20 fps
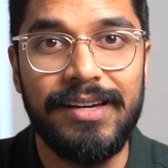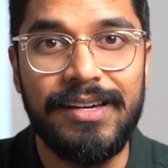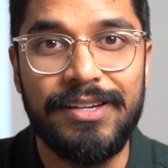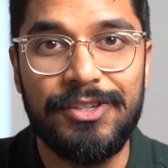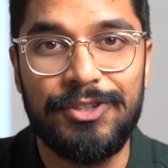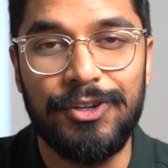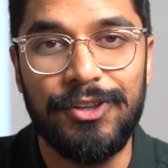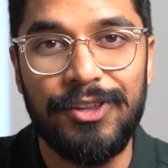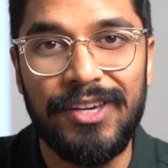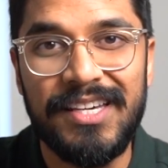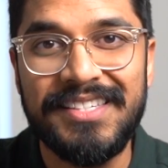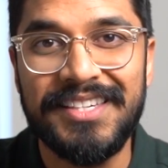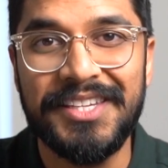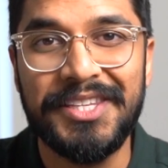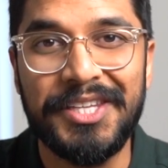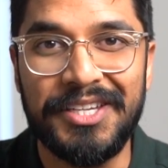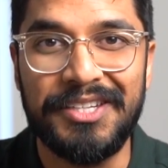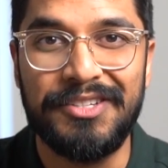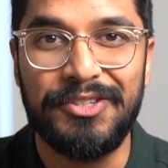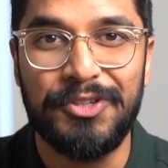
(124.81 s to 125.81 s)
So these are
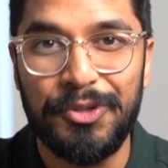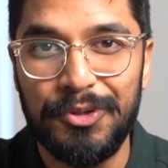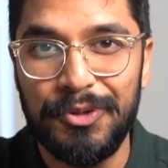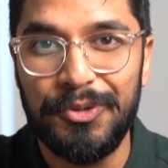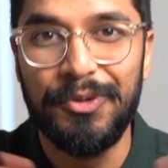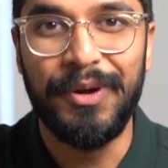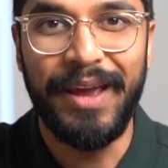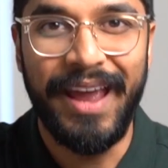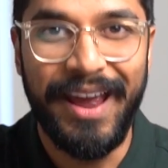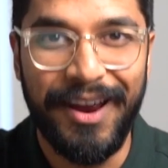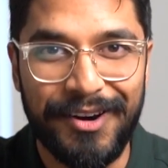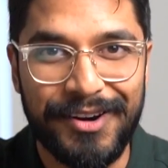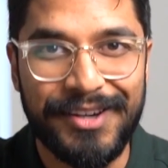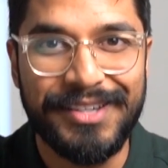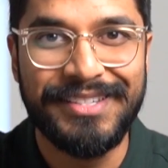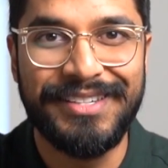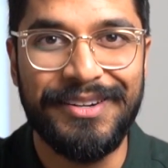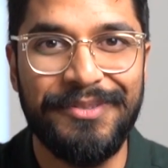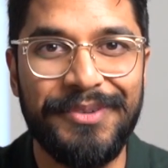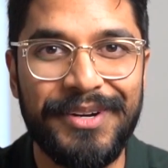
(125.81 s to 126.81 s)
the 2
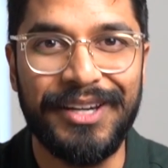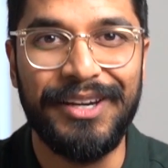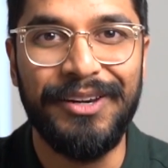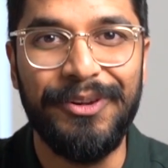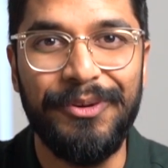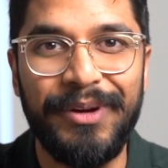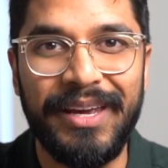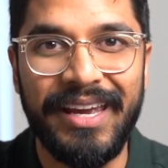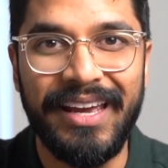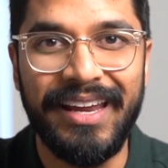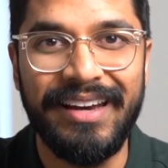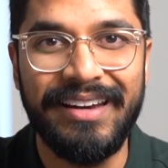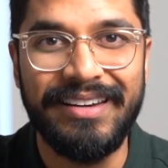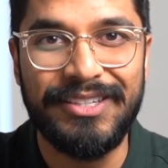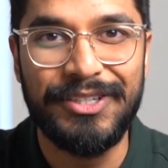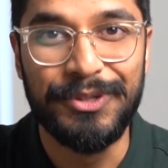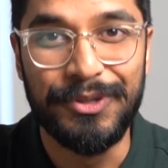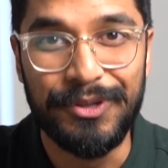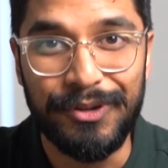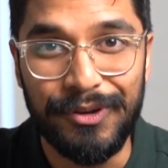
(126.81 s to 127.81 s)
areas that we're going to look
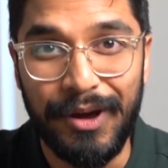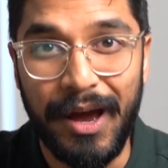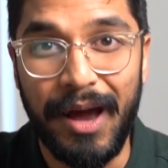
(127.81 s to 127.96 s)
into